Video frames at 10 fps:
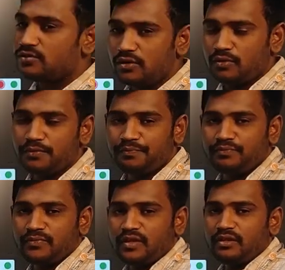So
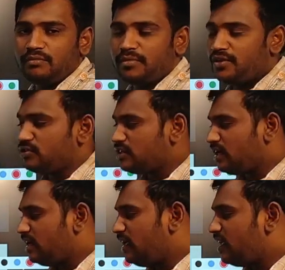by
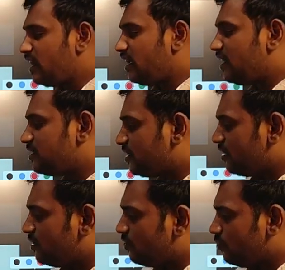using linear regression,